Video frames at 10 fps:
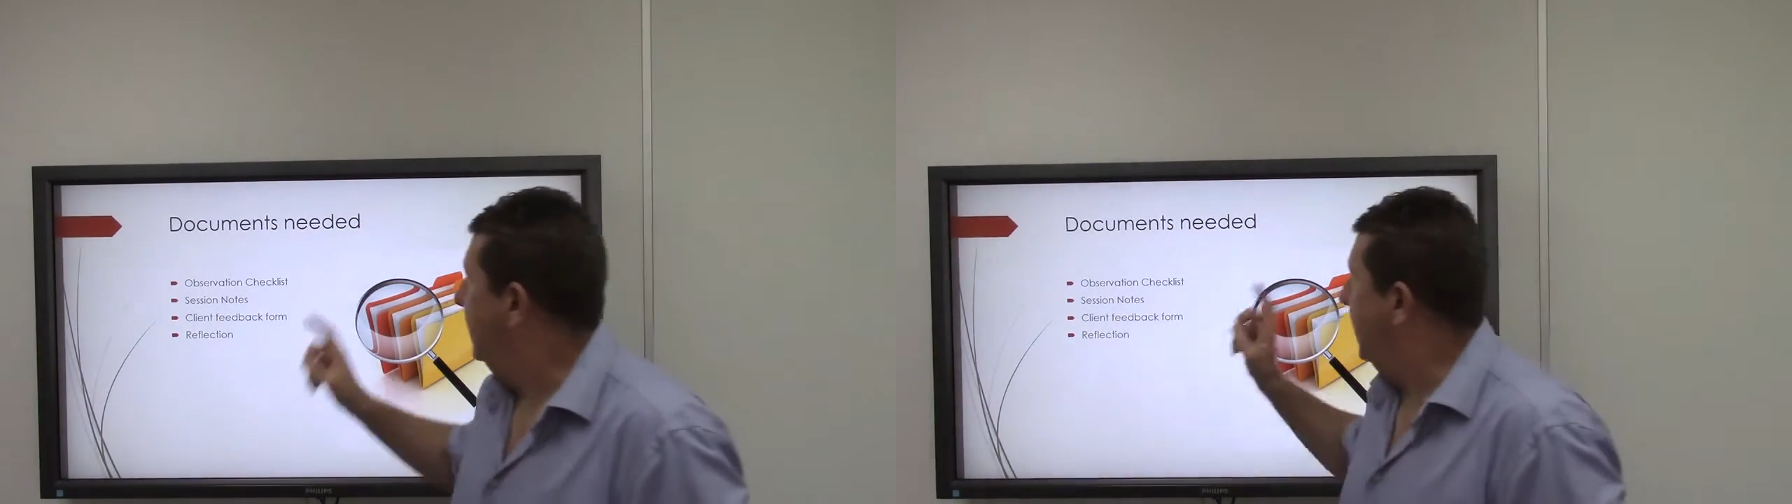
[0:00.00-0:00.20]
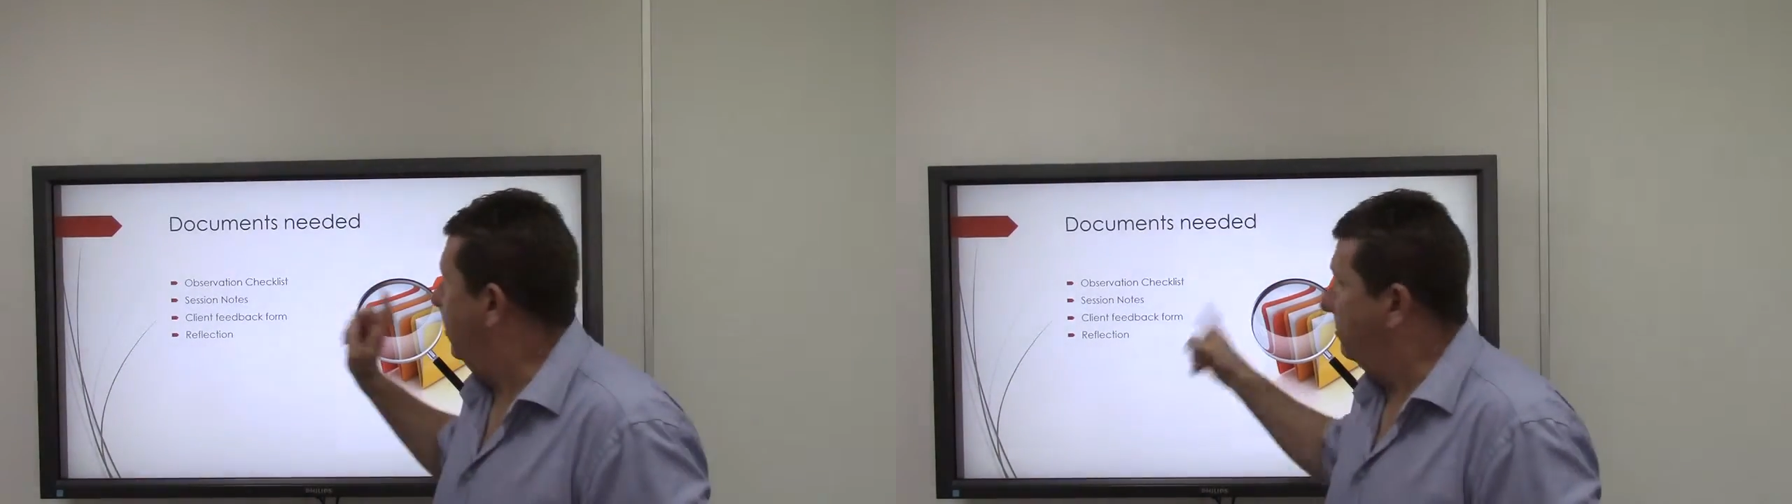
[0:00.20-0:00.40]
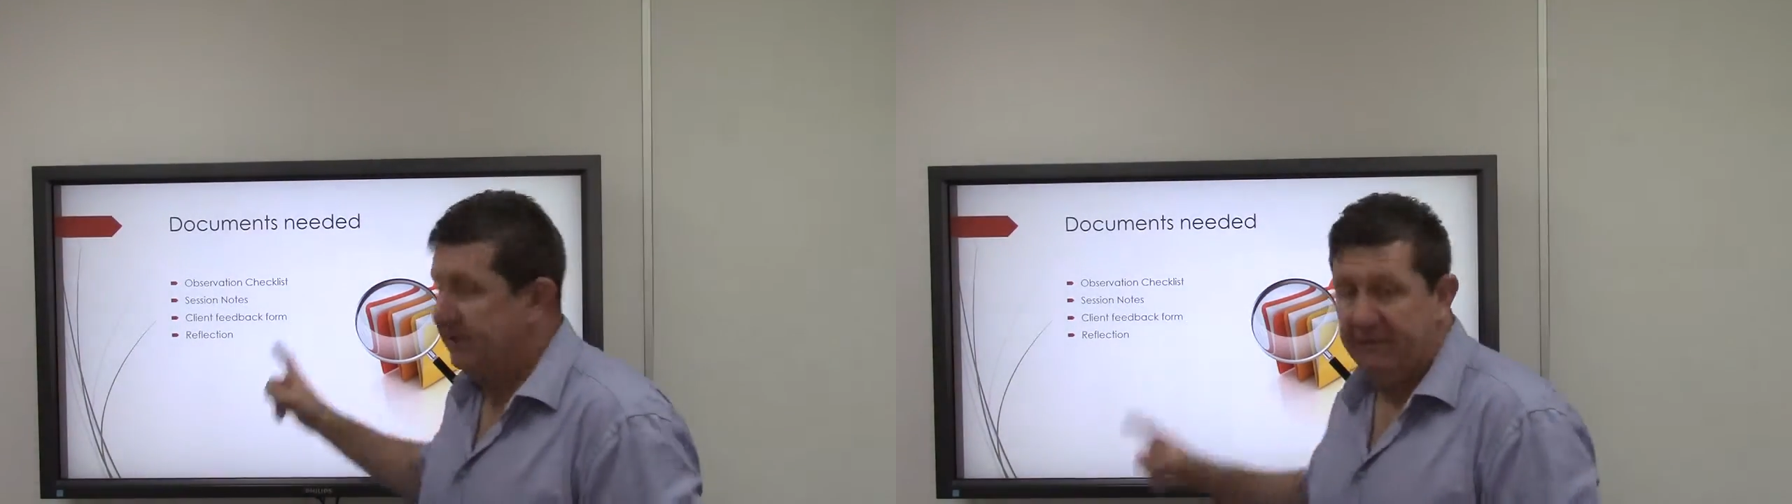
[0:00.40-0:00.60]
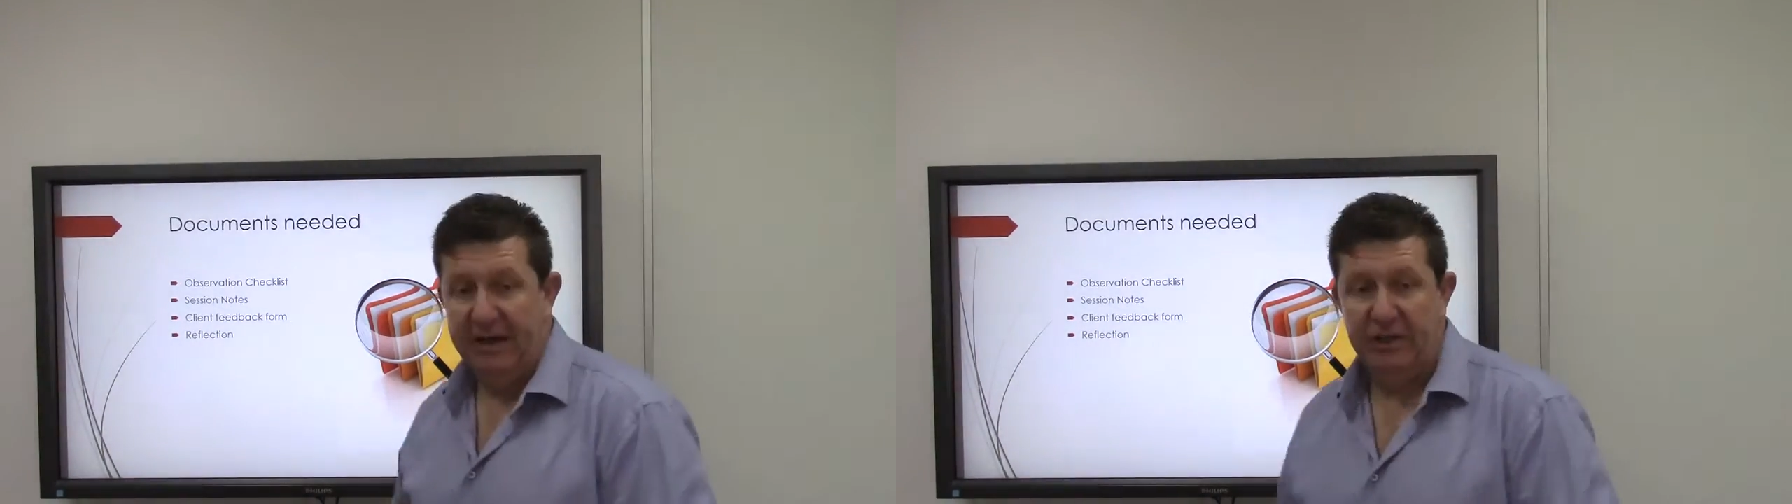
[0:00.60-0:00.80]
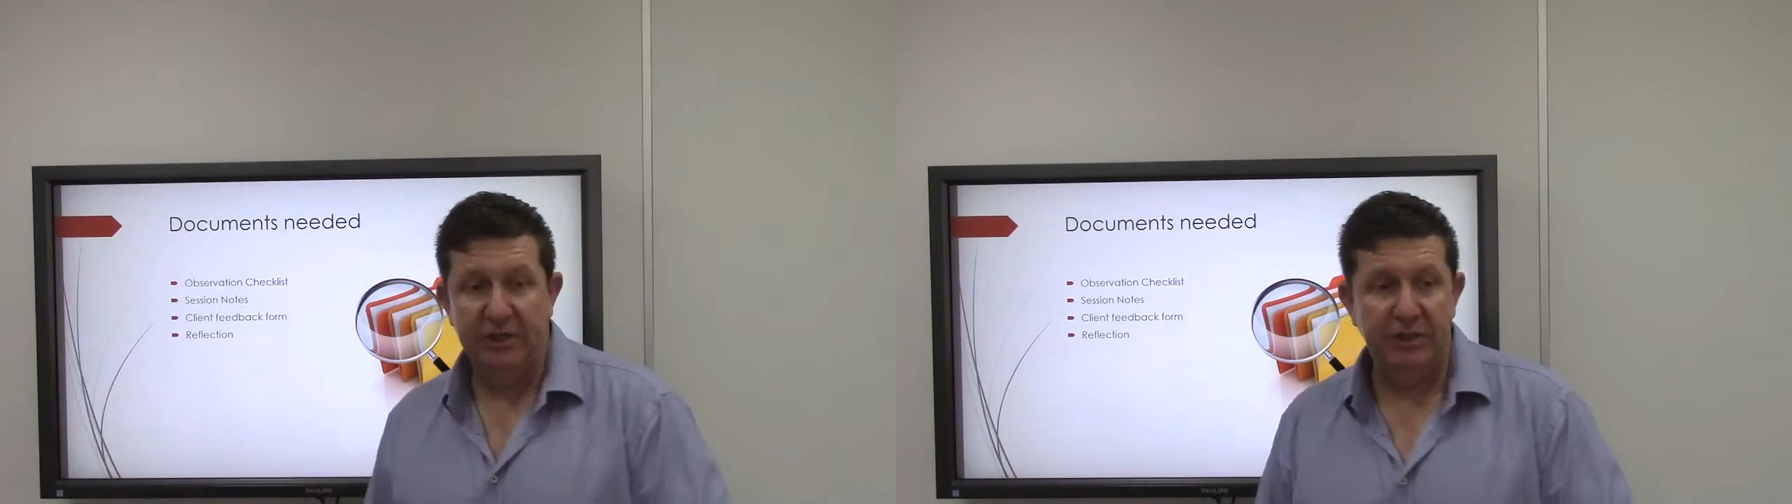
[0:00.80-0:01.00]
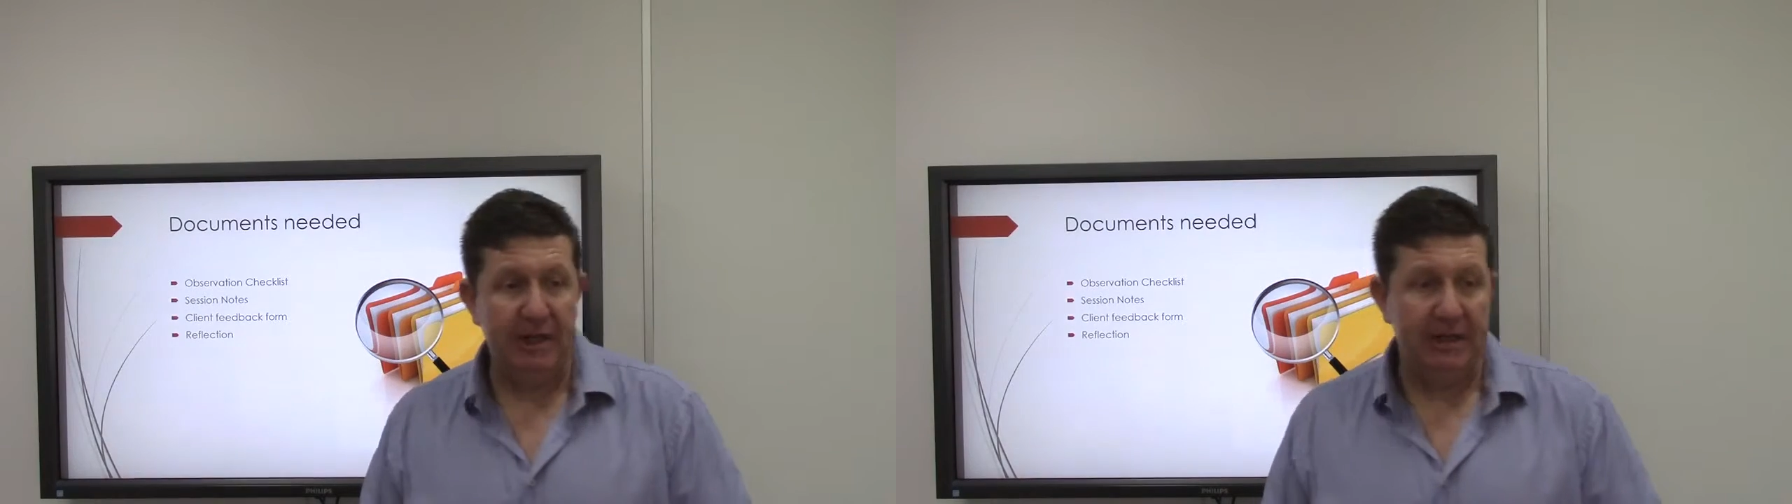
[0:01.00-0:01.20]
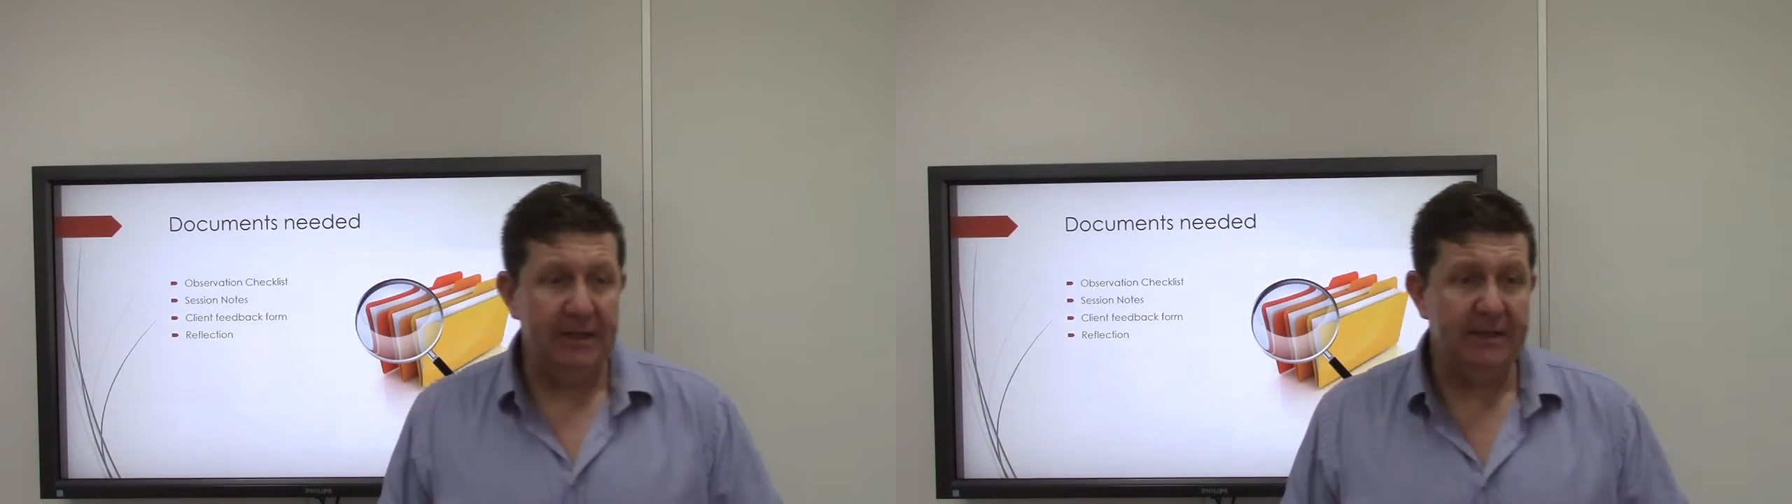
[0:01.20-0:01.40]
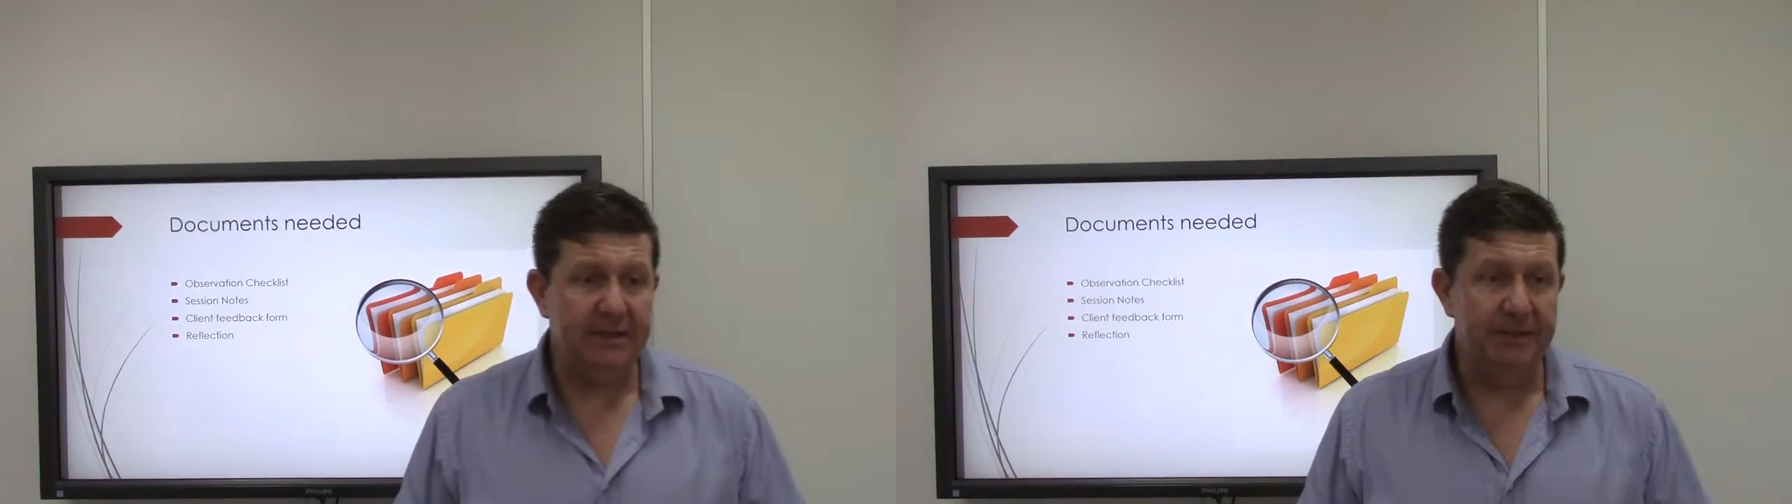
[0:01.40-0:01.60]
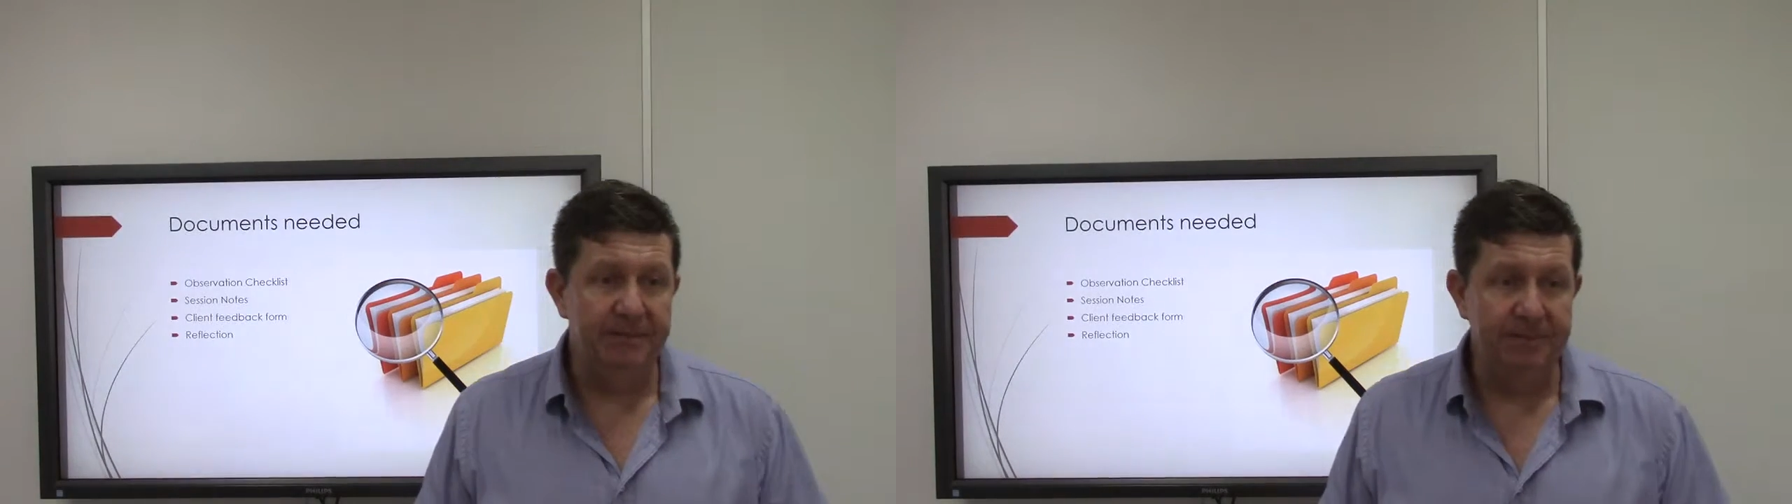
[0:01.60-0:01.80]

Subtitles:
an observation checklist.